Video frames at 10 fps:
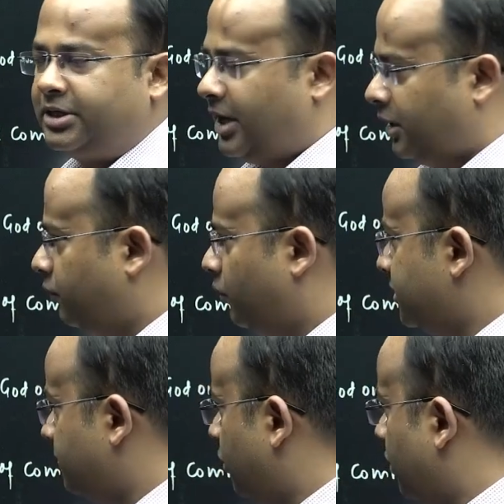that
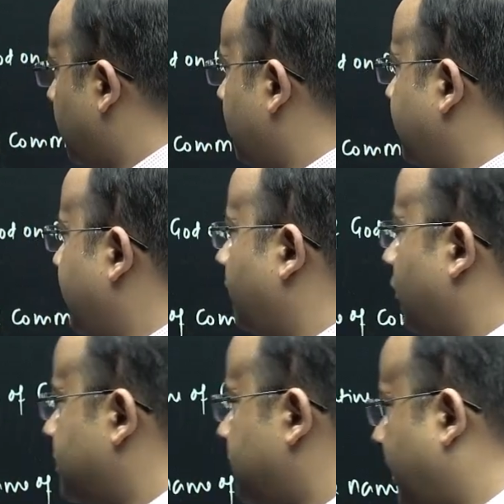was Mughal, that
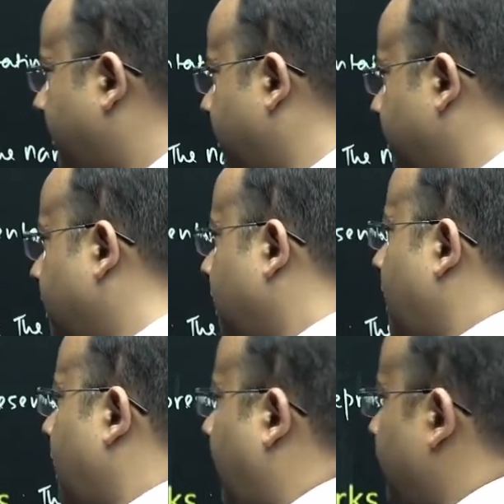was Babur.
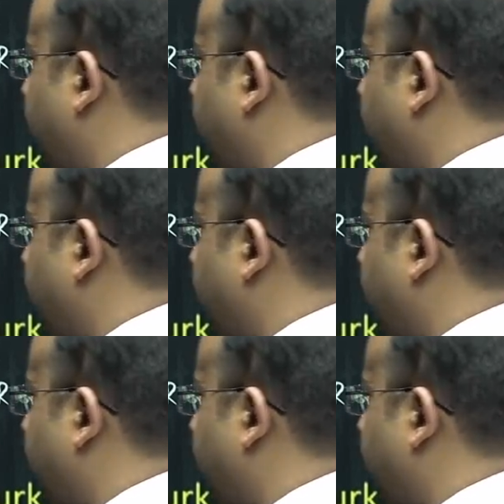And